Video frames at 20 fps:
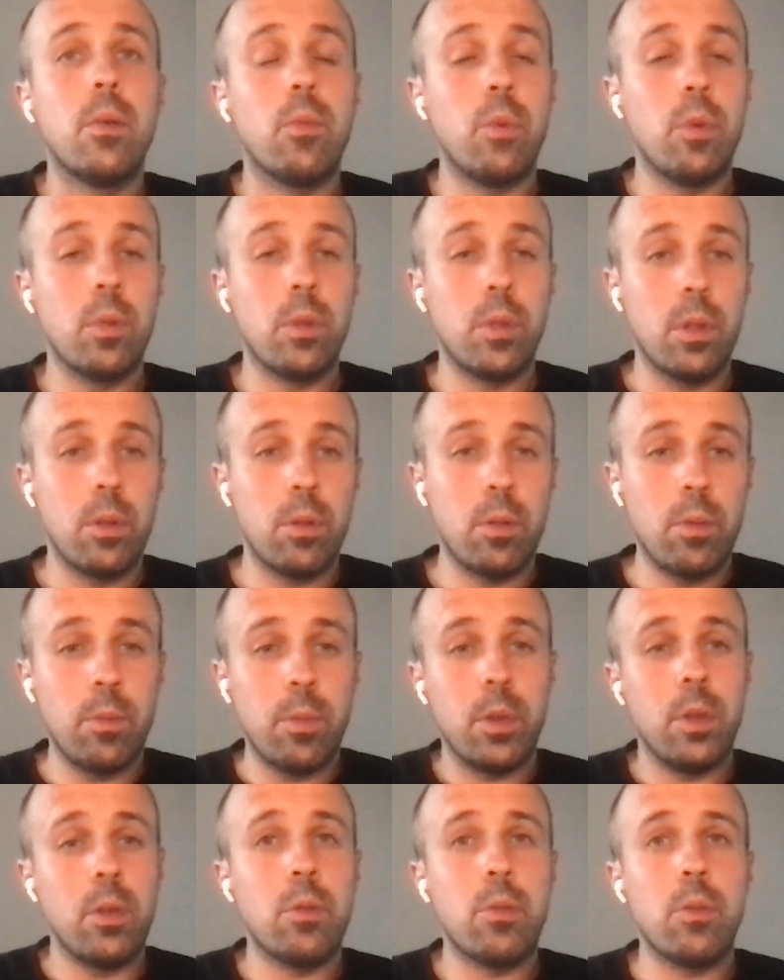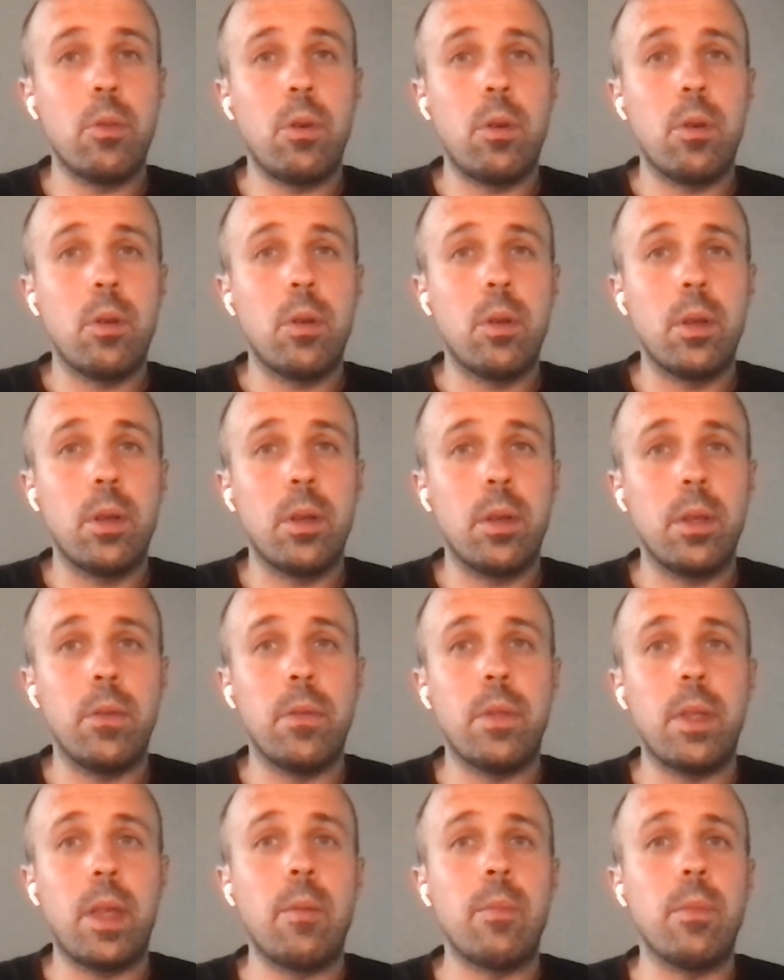wanted to monitor
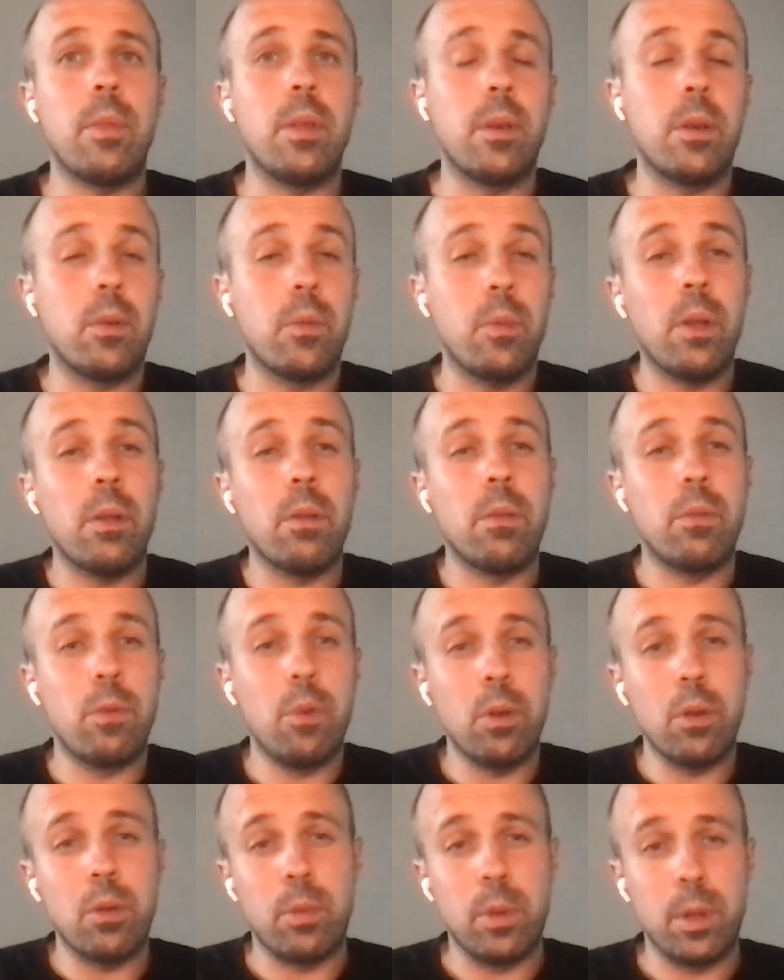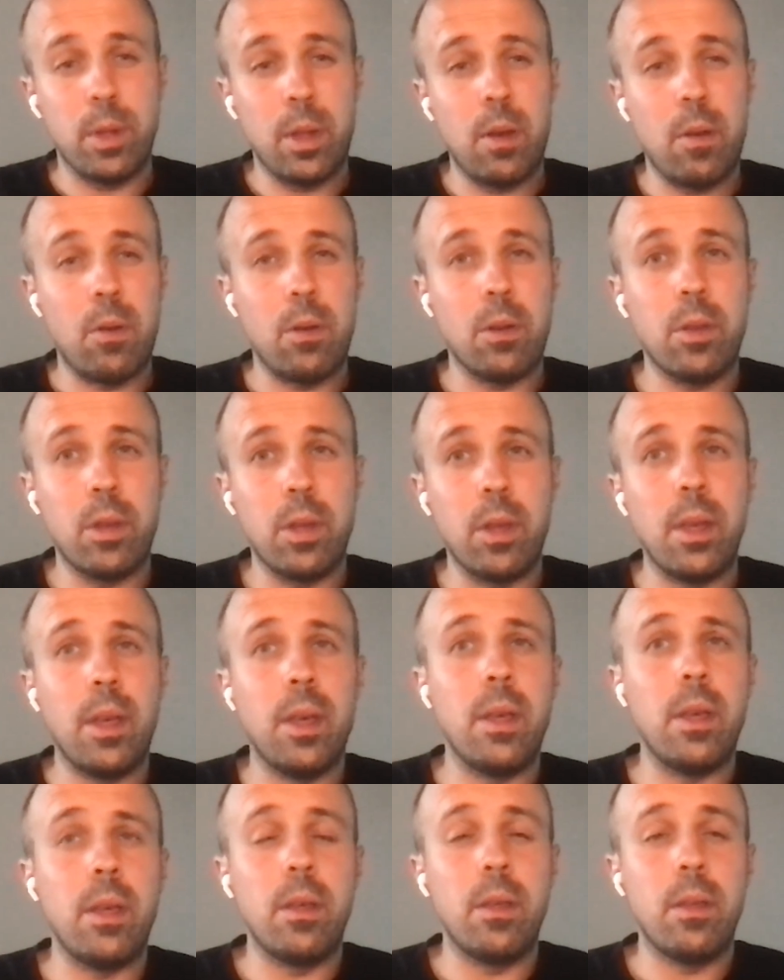if something went wrong with our
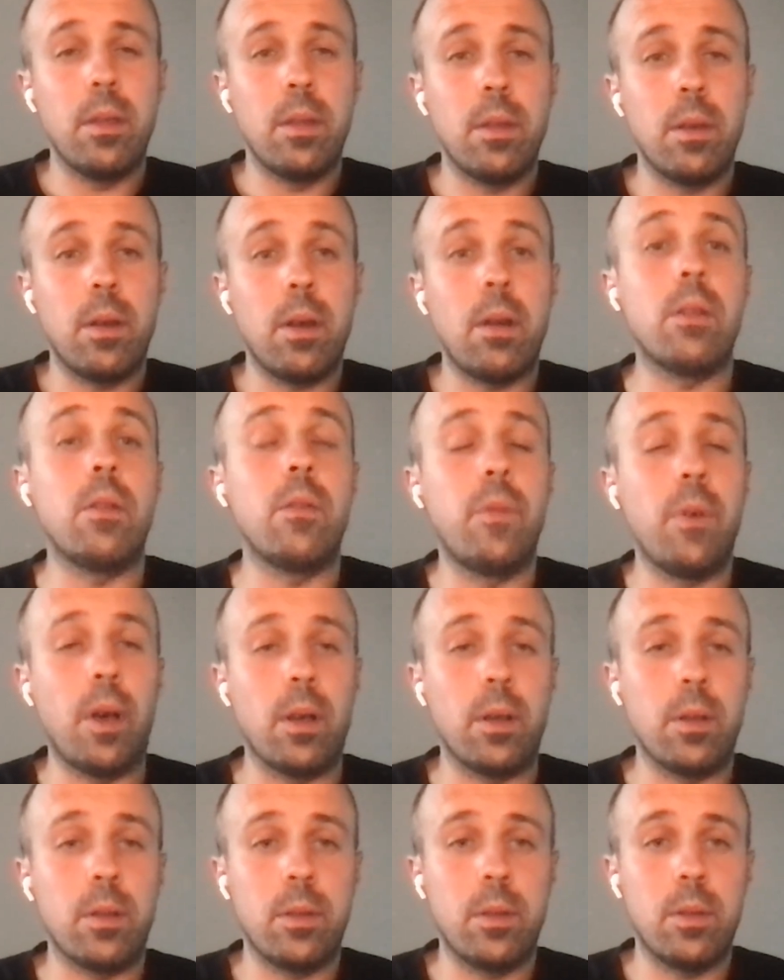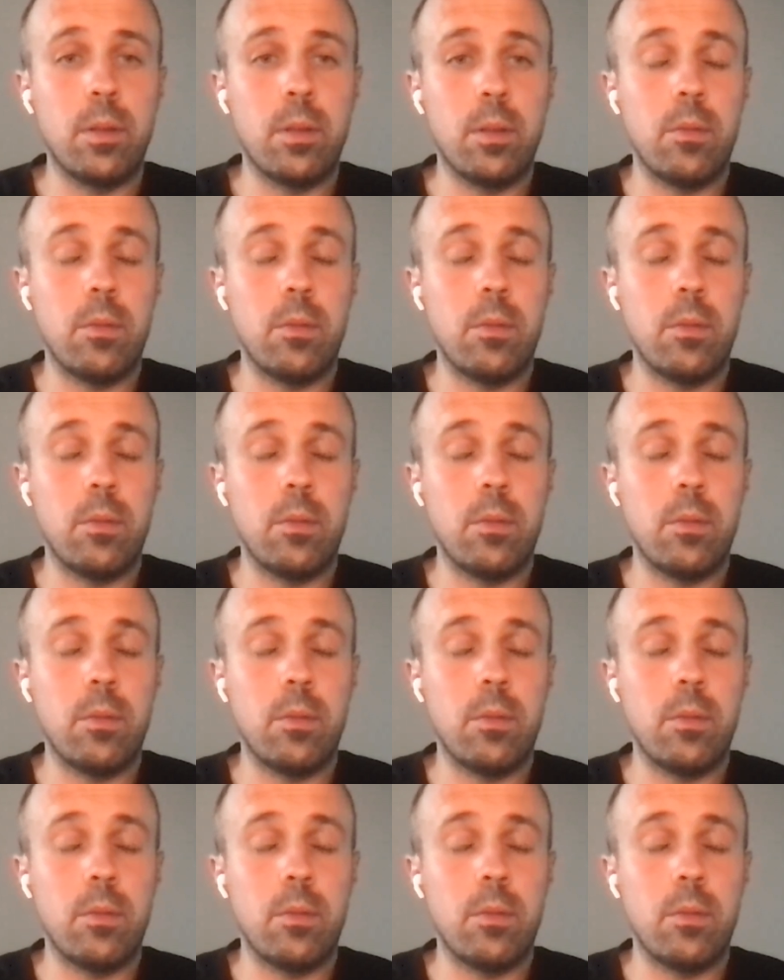QA artifacts.